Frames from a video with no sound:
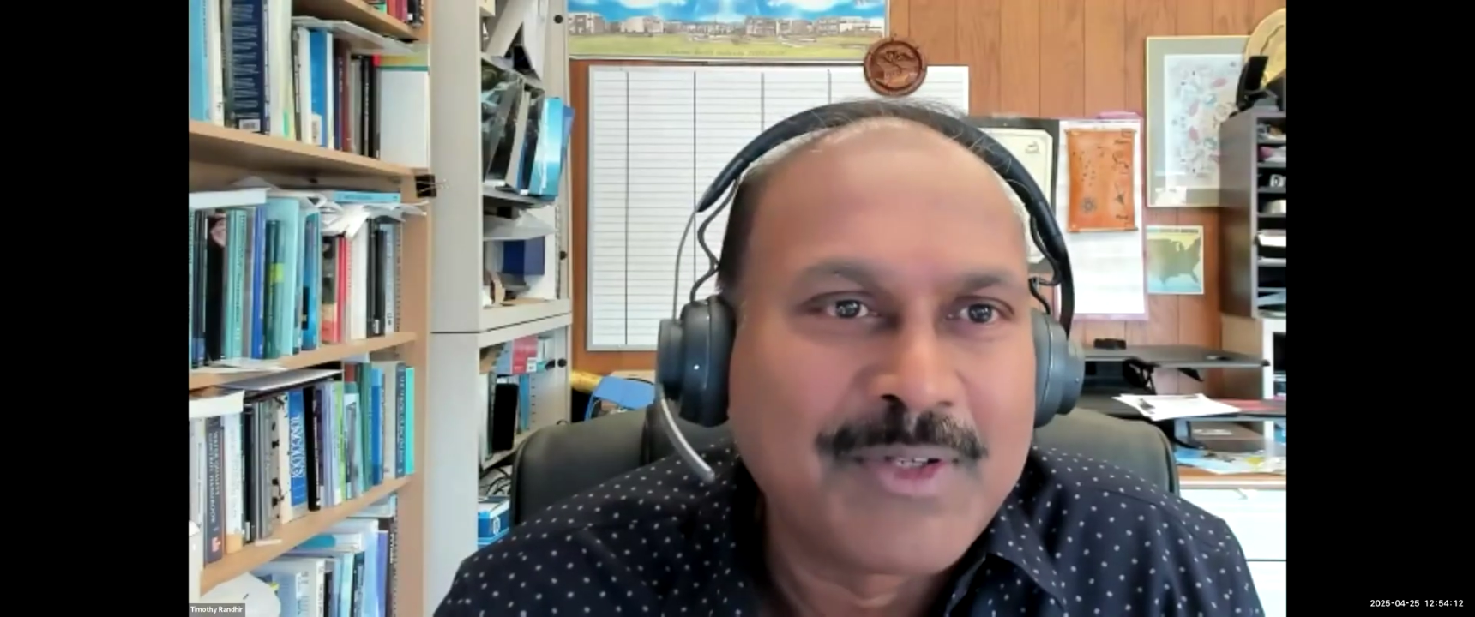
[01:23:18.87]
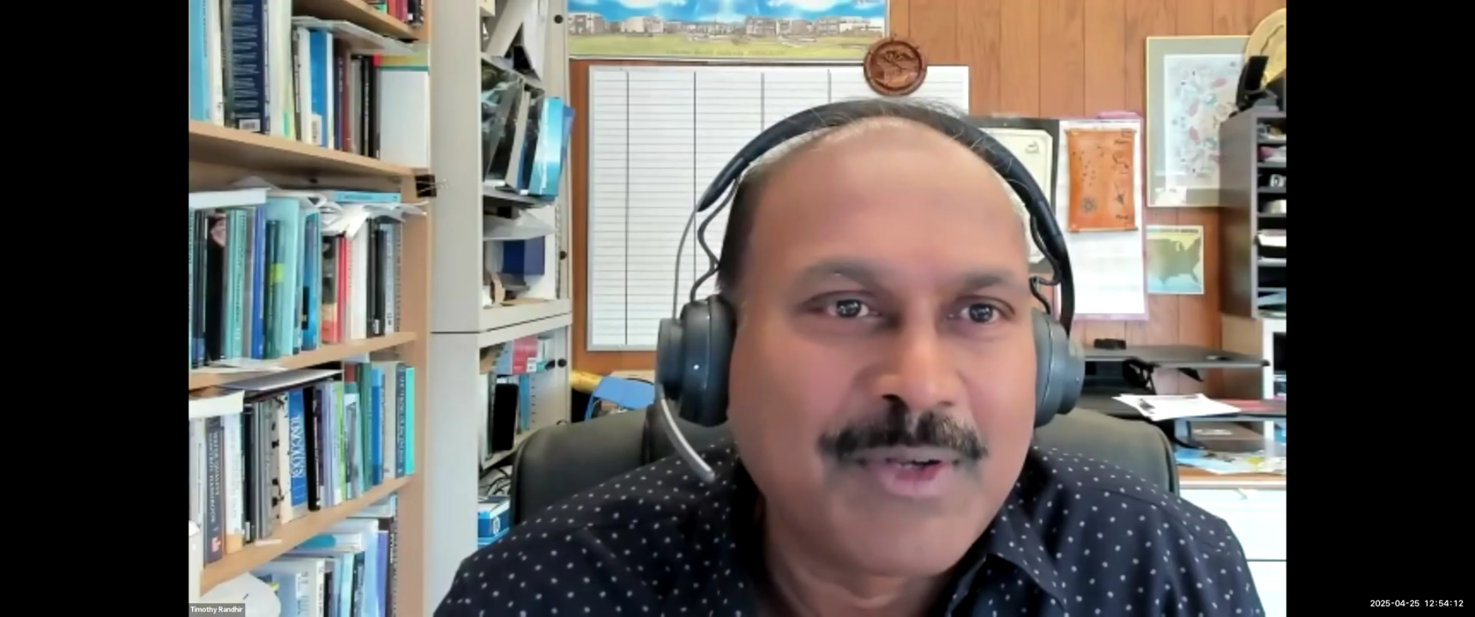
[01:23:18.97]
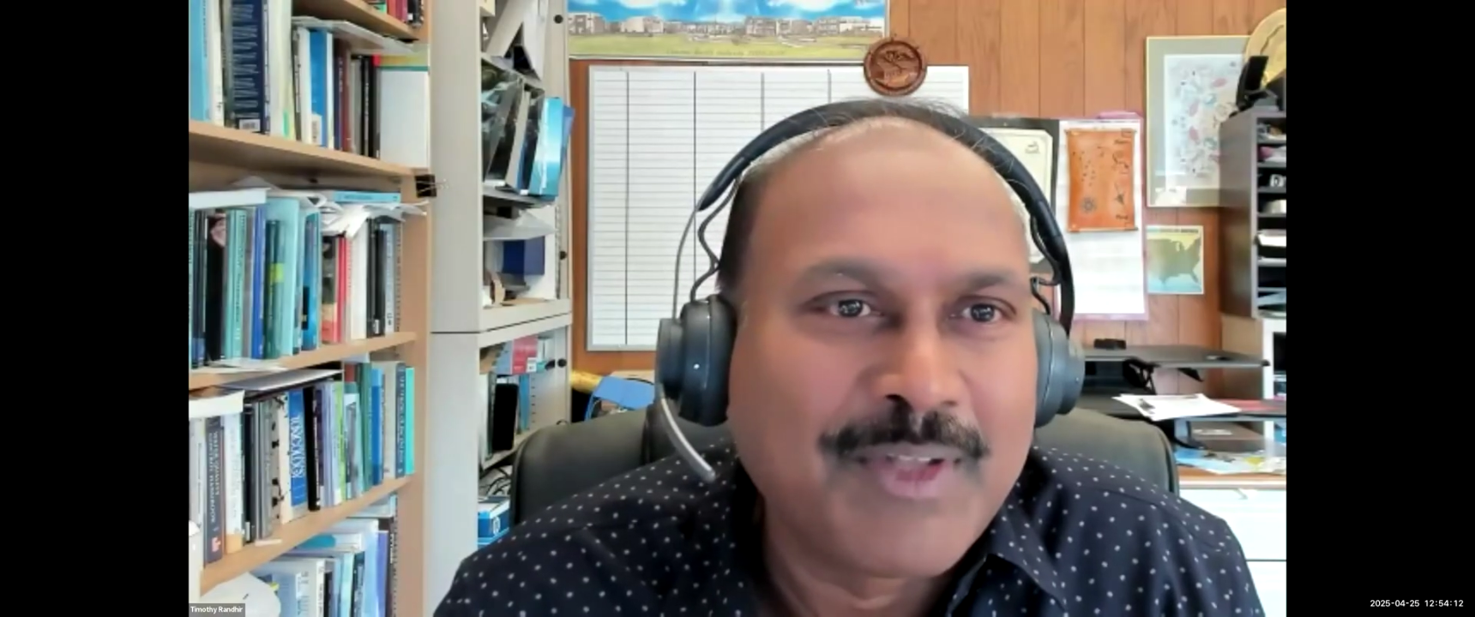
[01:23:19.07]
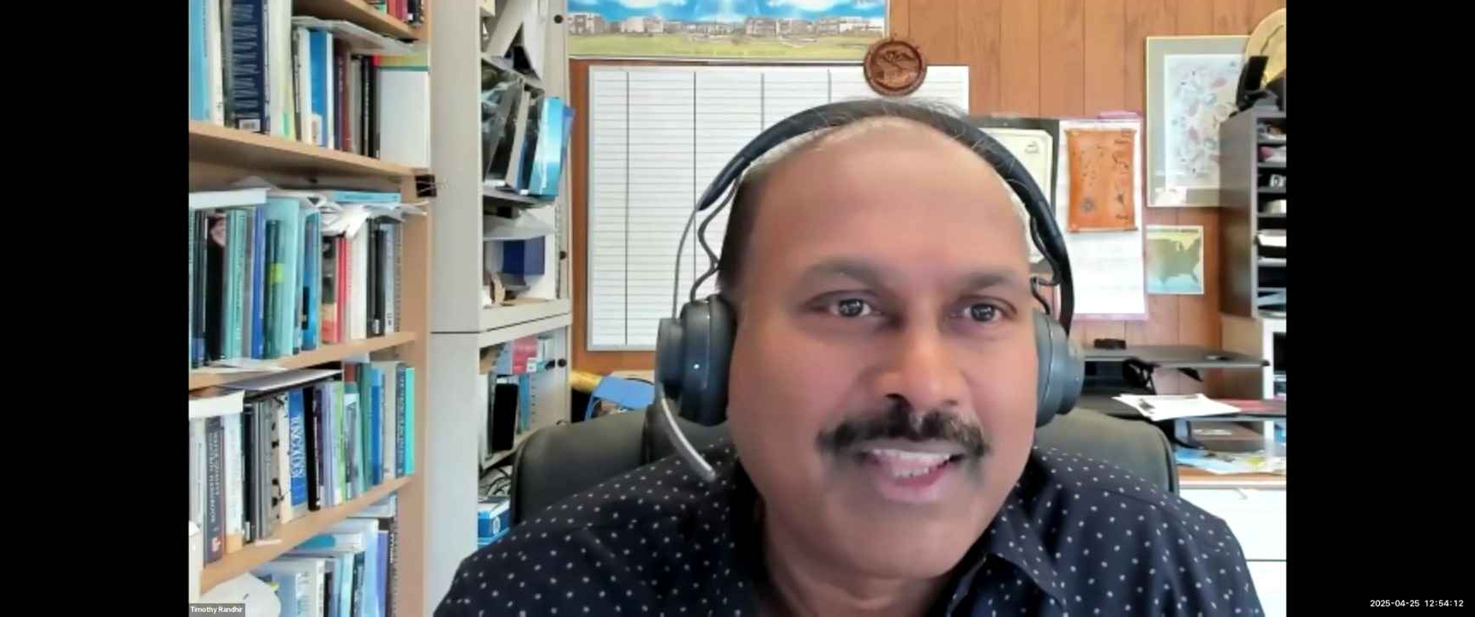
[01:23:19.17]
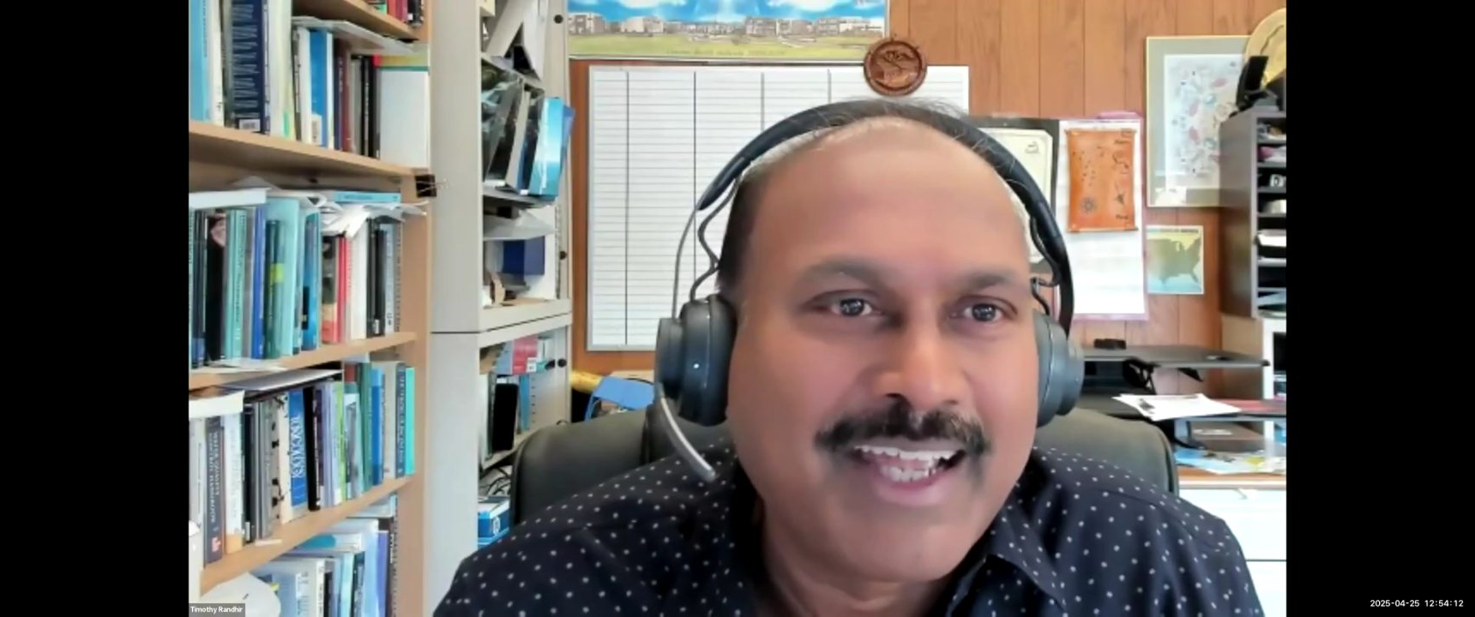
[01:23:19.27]

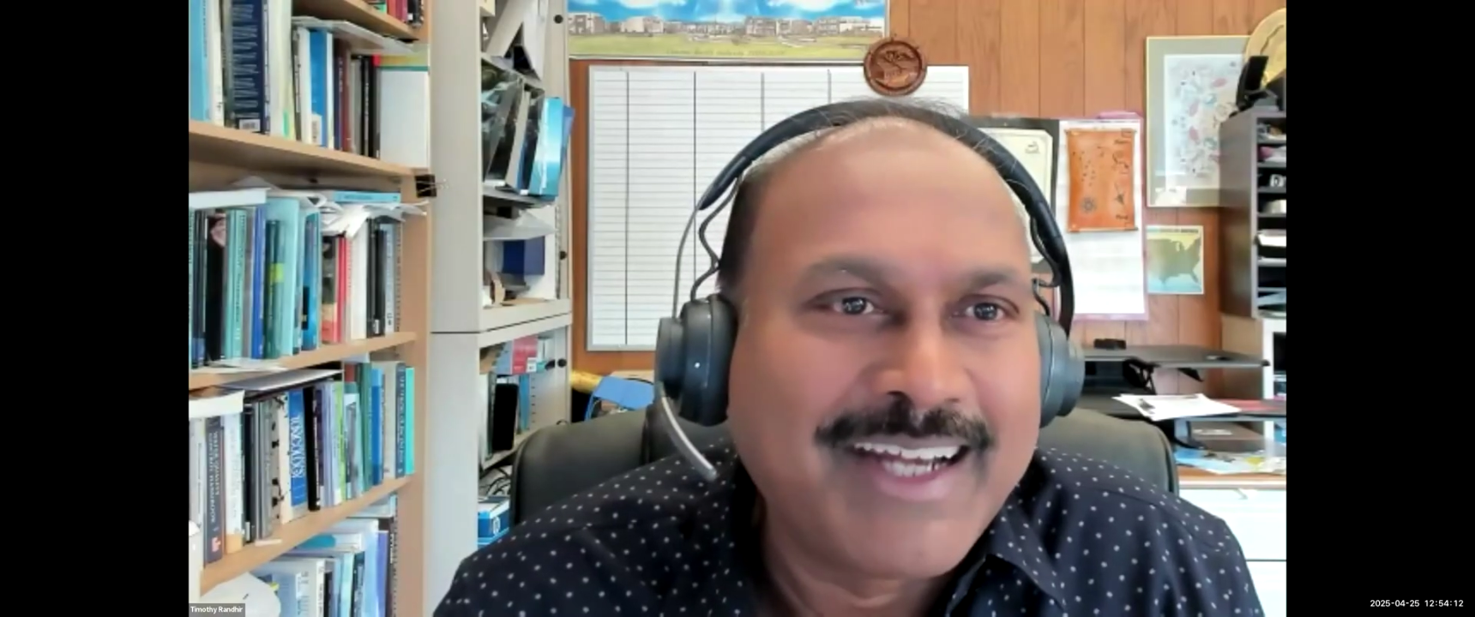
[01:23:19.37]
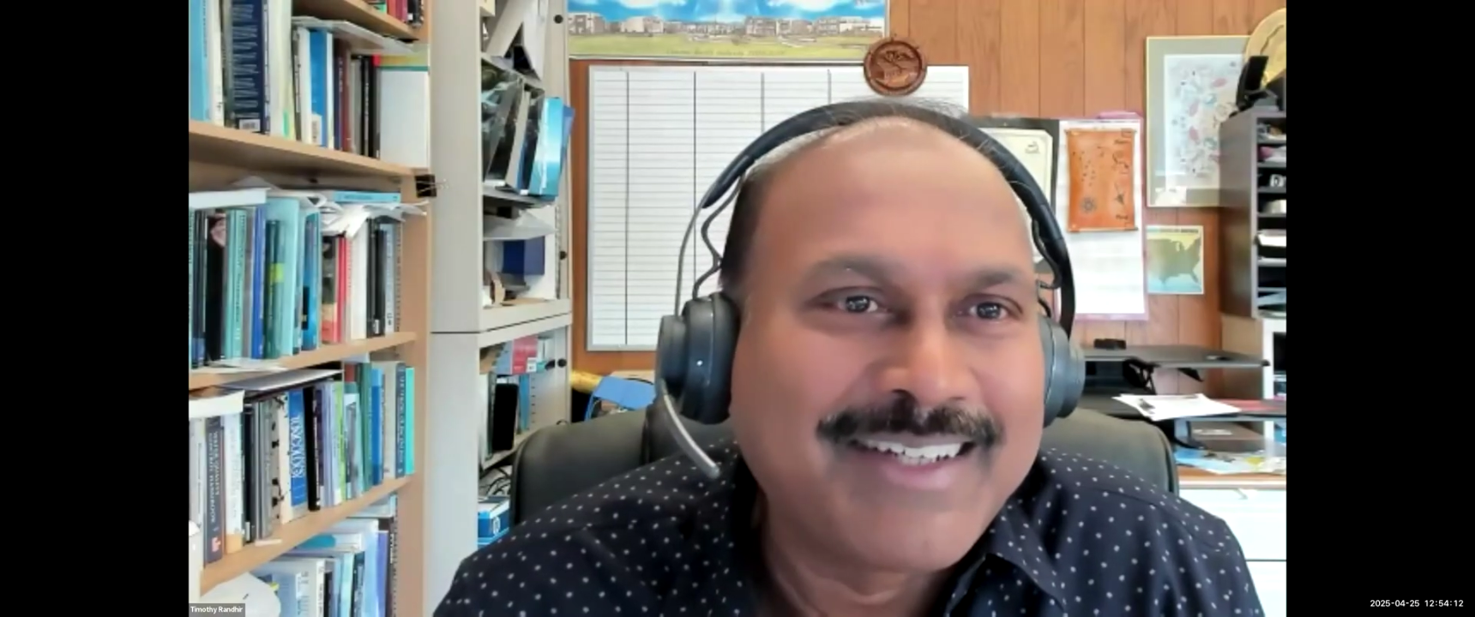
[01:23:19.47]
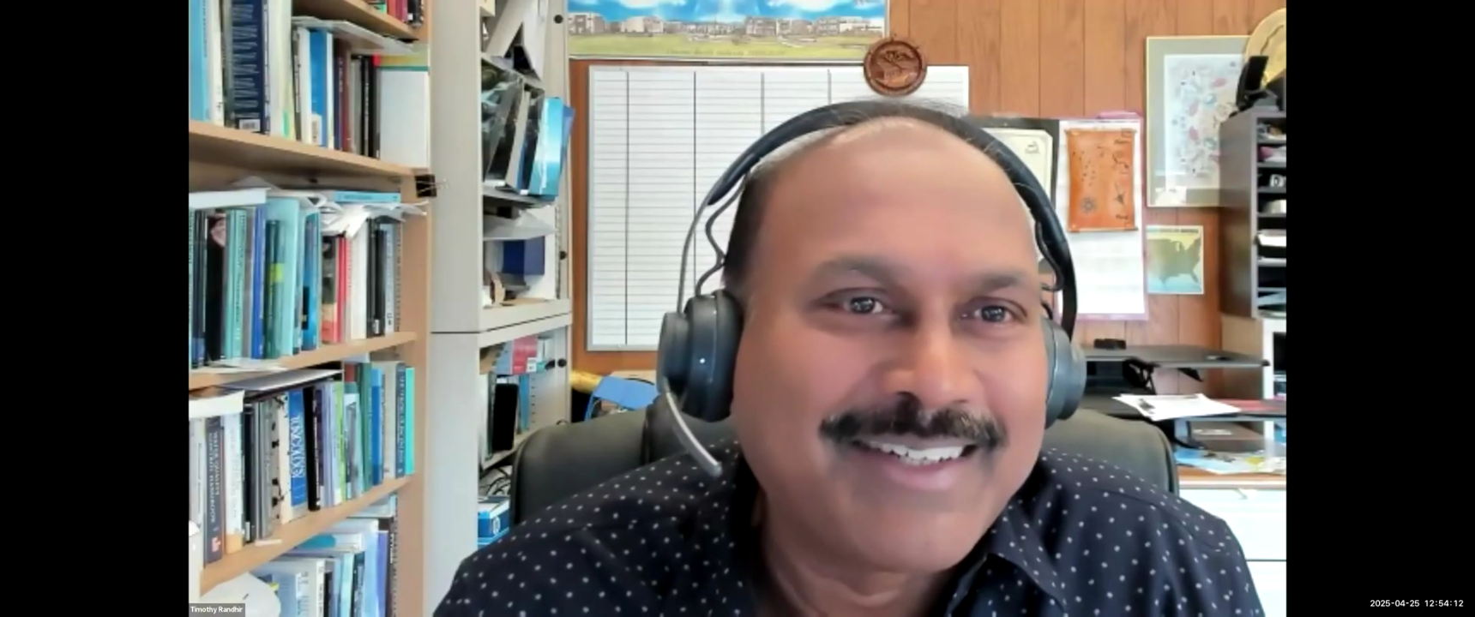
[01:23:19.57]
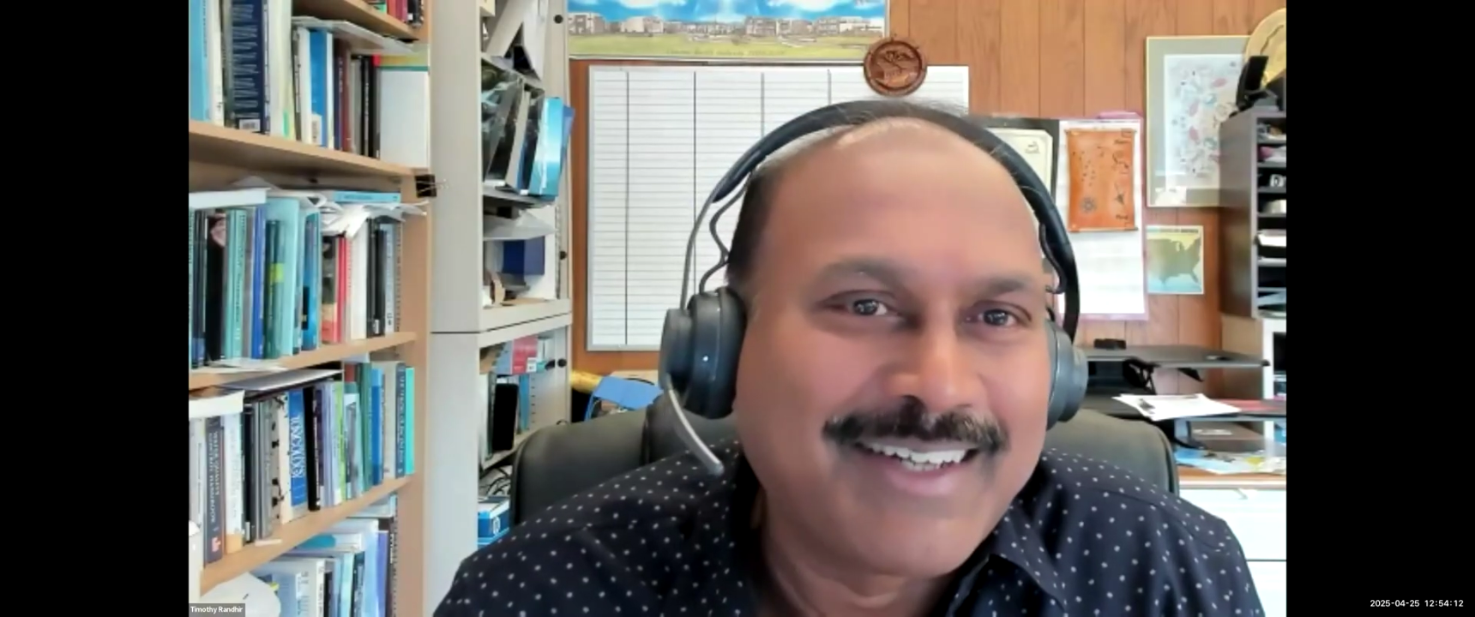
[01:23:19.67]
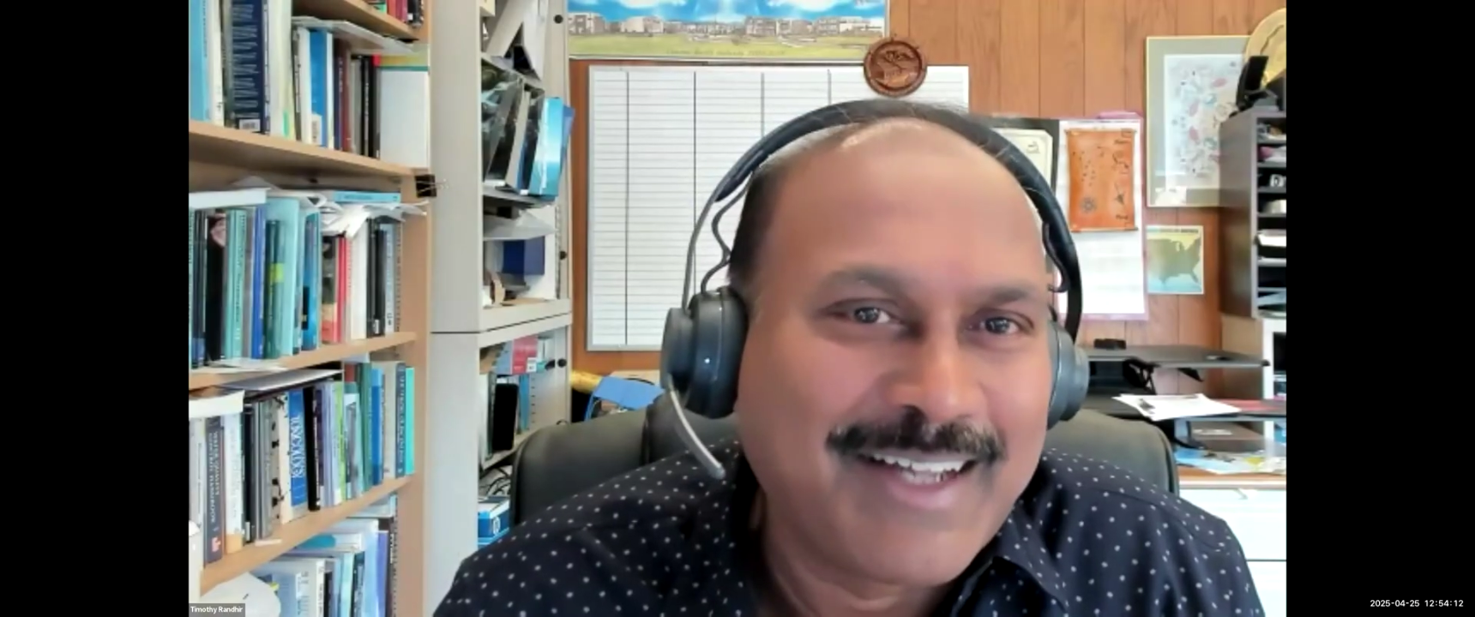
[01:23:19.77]
So with that,